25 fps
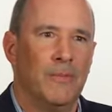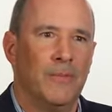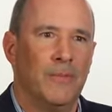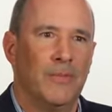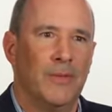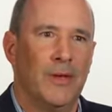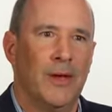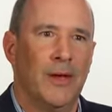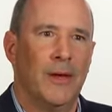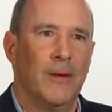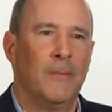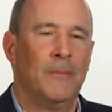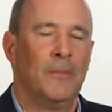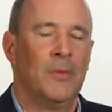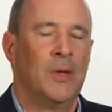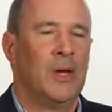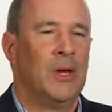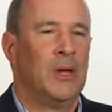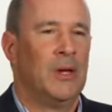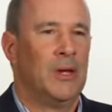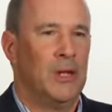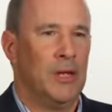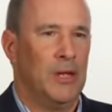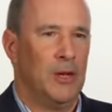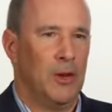Okay,
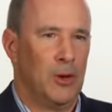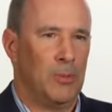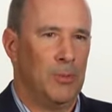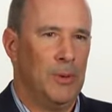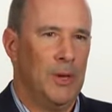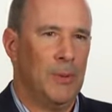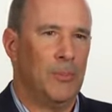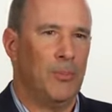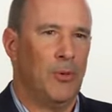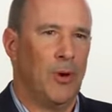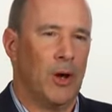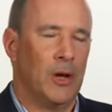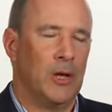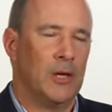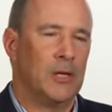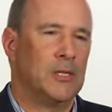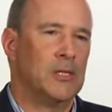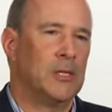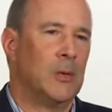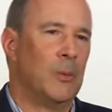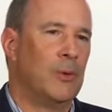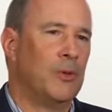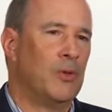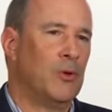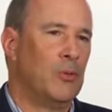ERP products,
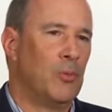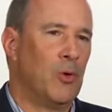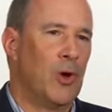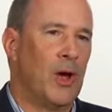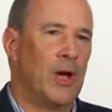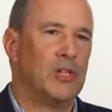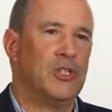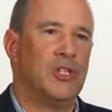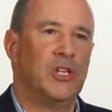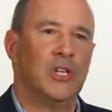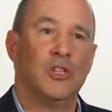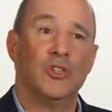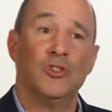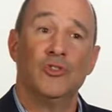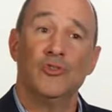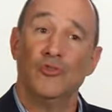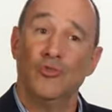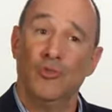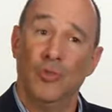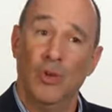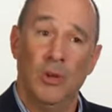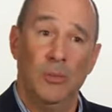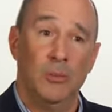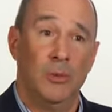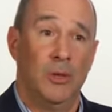some of them are actually
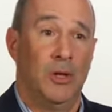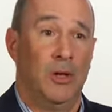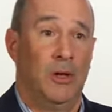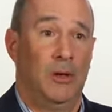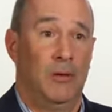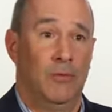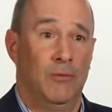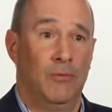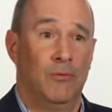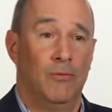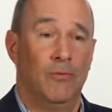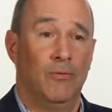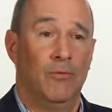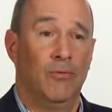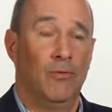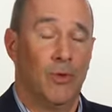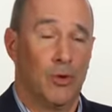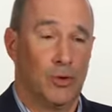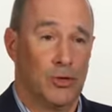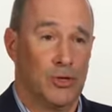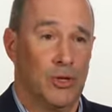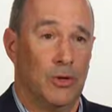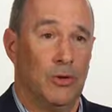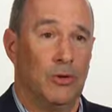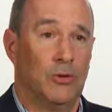extremely
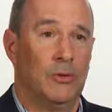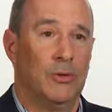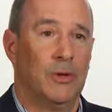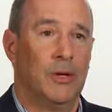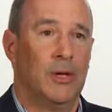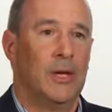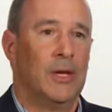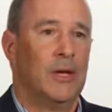versatile,